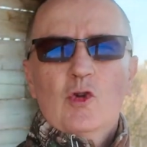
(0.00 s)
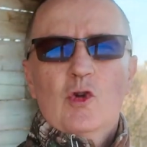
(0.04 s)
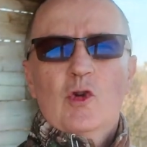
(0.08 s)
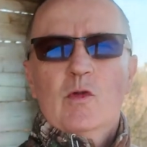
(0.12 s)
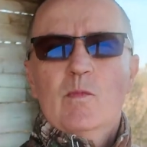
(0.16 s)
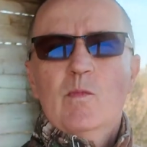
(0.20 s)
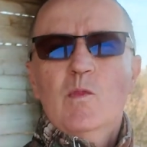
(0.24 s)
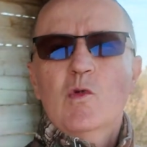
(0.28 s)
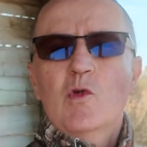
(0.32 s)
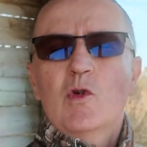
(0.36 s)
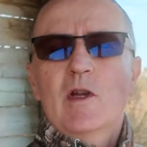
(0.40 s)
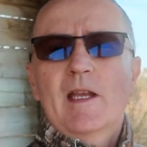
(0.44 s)

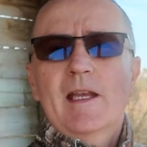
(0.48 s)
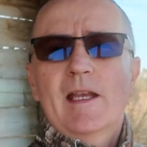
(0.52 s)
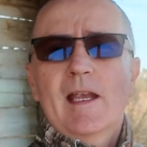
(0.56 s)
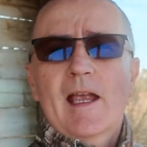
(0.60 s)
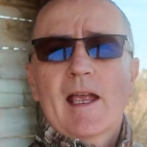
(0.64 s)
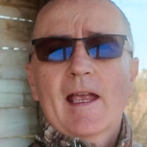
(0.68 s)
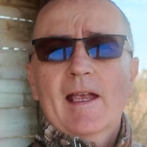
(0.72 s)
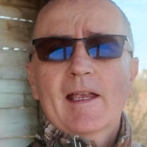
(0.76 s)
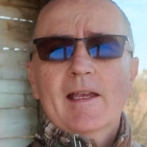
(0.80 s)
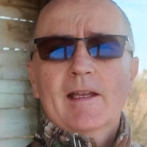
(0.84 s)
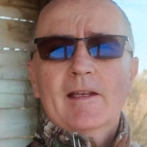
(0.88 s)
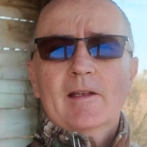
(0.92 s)
good morning
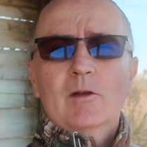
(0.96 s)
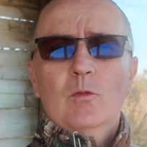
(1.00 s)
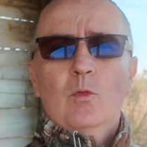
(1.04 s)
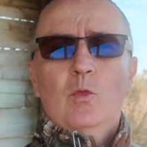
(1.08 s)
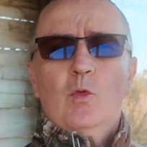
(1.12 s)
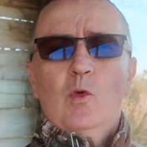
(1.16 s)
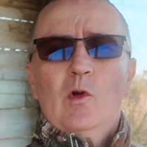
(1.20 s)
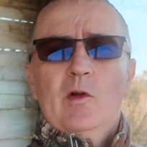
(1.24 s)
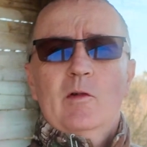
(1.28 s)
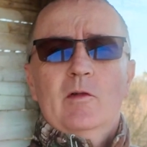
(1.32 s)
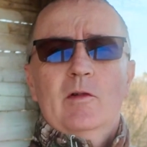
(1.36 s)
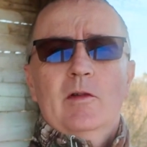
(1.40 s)

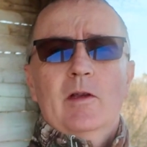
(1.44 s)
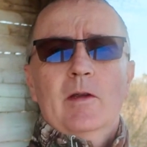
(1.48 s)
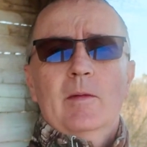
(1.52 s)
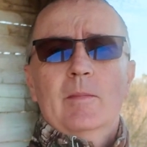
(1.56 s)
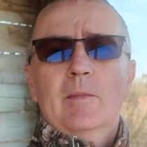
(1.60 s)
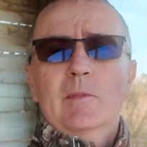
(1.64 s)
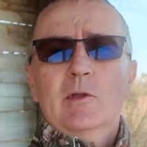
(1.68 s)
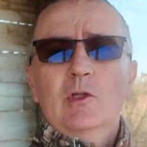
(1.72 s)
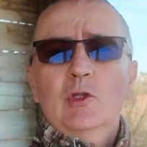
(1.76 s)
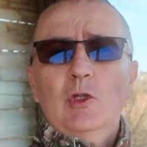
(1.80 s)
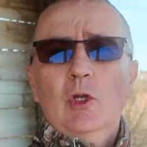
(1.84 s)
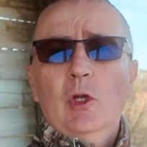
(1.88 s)
and
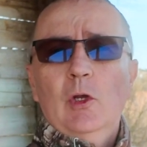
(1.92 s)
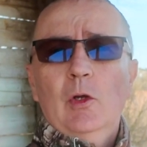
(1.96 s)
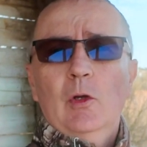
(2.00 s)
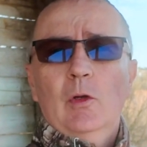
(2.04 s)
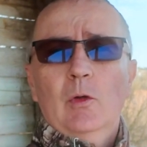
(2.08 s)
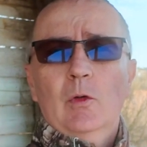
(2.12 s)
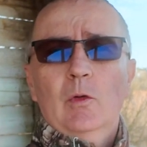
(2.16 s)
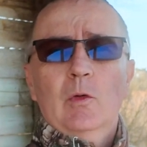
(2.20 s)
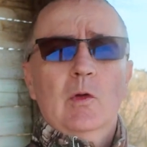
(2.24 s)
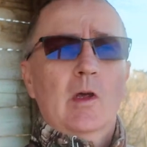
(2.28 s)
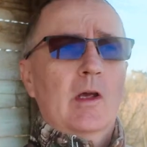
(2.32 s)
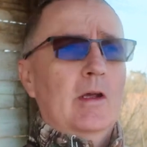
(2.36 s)
welcome
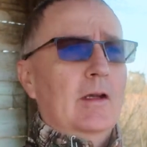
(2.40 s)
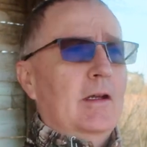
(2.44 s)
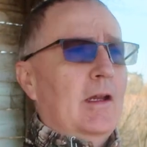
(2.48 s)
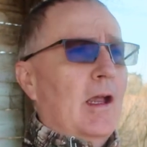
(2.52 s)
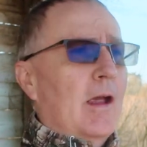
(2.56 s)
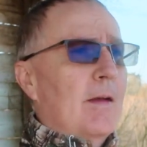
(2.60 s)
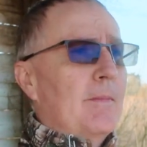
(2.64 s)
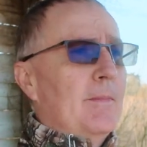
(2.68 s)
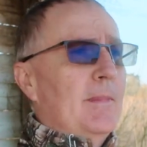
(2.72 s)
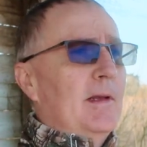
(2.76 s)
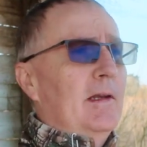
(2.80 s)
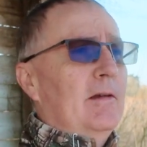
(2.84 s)
to
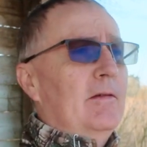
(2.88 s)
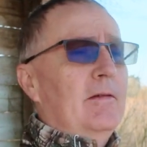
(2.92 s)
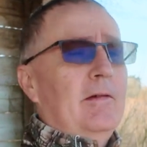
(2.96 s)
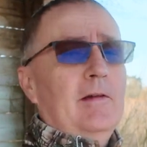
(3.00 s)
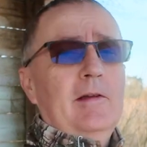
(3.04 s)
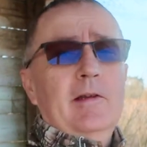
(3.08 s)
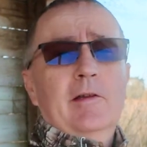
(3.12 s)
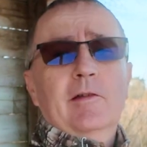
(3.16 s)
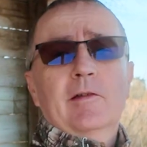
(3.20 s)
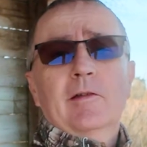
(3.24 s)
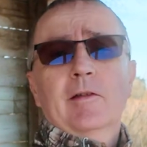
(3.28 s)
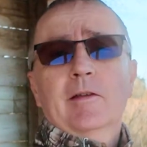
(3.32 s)
Camilla
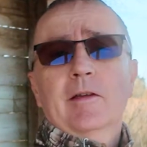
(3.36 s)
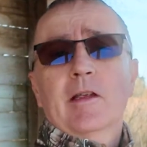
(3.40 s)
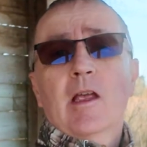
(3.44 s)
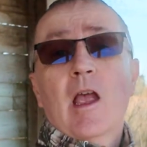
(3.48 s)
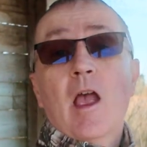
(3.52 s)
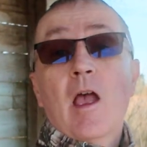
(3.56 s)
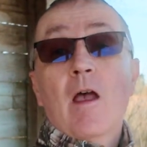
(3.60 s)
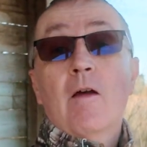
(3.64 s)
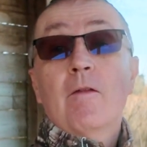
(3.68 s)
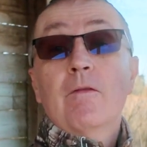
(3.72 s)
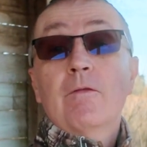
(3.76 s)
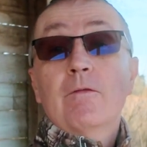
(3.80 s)
and I
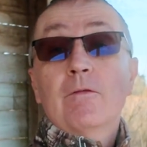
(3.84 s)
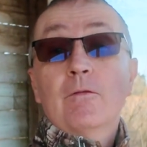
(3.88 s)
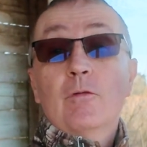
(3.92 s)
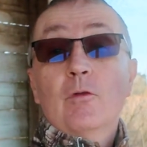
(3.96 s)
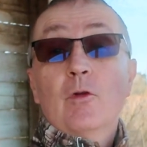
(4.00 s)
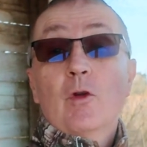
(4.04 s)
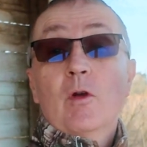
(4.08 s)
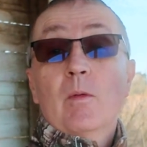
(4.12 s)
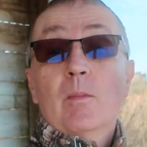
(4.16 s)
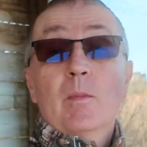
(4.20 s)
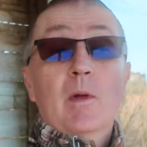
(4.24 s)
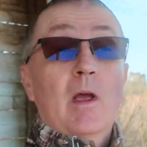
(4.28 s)

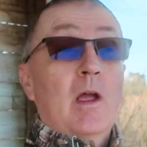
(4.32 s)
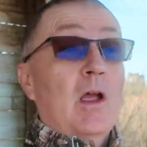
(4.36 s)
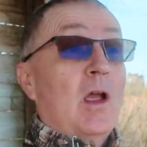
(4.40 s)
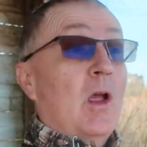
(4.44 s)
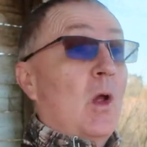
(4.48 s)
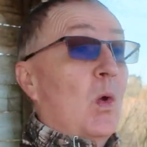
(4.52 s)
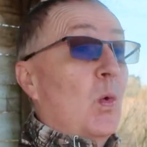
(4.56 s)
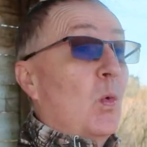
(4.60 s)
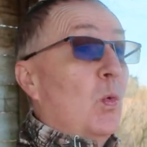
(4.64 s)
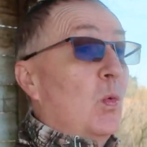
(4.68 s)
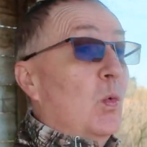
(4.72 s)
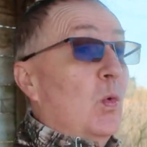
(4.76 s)
from
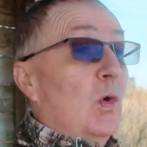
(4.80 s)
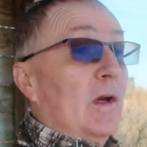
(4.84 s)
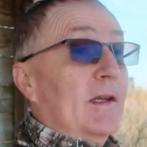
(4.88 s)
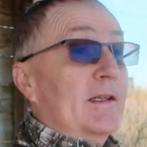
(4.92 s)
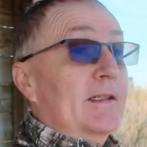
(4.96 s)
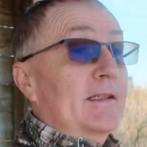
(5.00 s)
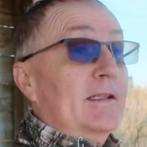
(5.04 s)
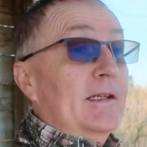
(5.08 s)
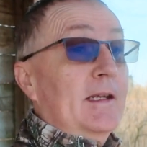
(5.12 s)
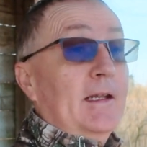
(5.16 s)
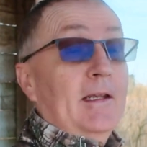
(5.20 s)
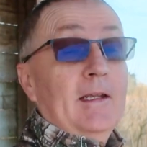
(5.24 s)

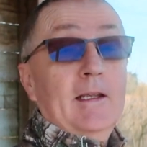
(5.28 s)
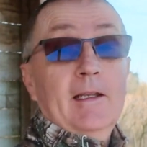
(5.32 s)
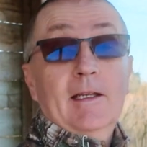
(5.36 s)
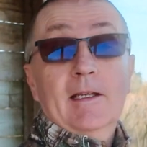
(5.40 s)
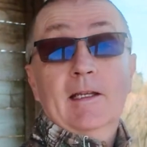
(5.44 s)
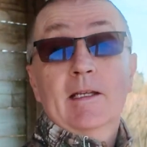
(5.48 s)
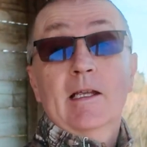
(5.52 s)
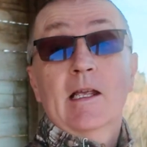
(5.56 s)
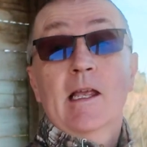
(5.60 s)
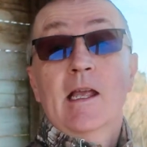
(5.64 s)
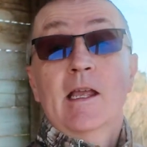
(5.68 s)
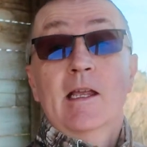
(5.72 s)
West Hay,